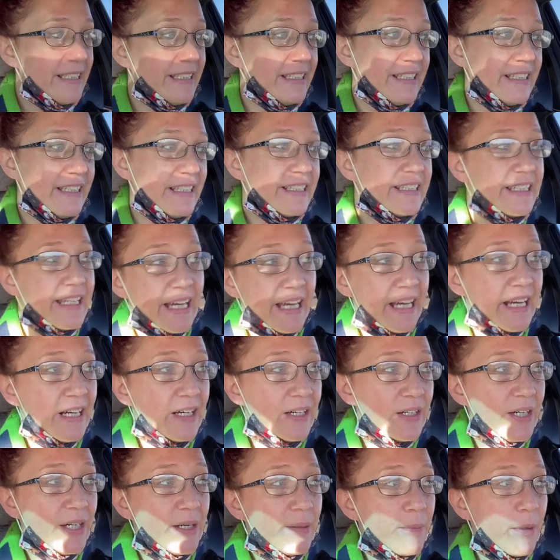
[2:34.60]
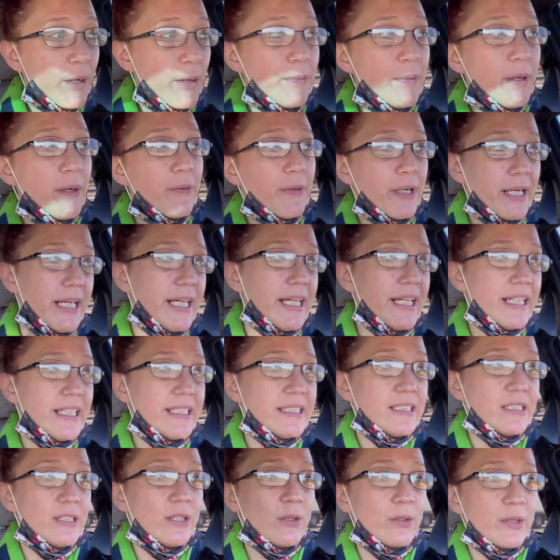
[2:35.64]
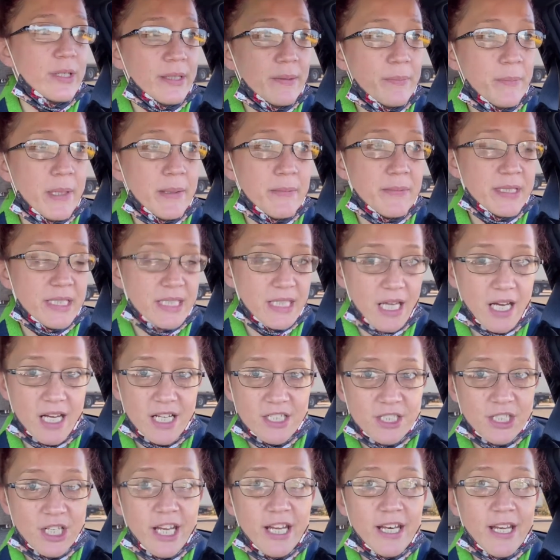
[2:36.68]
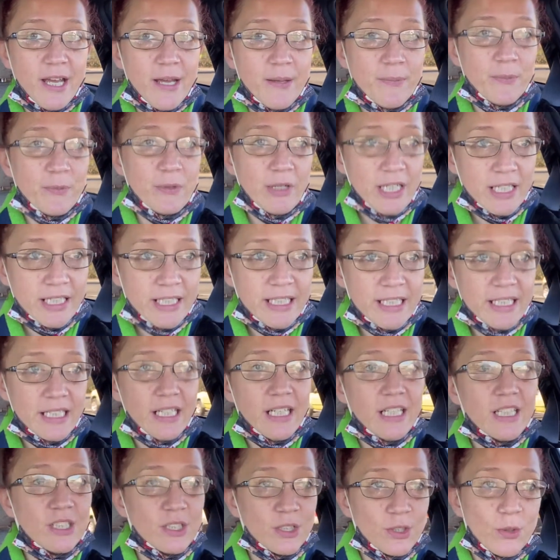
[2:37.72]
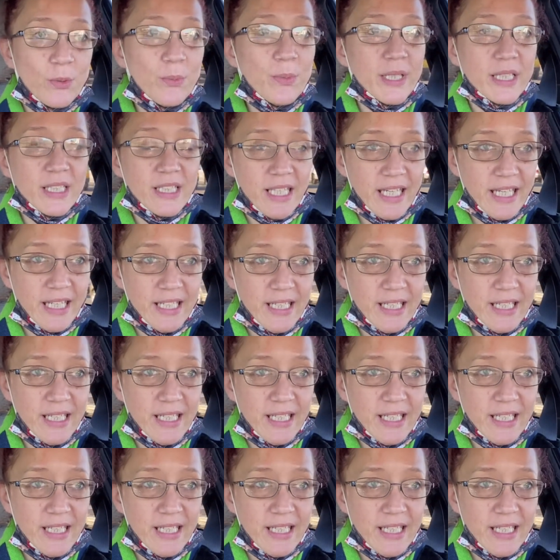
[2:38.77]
and now I'm on my way to go get my massage, and I'm running a little bit late.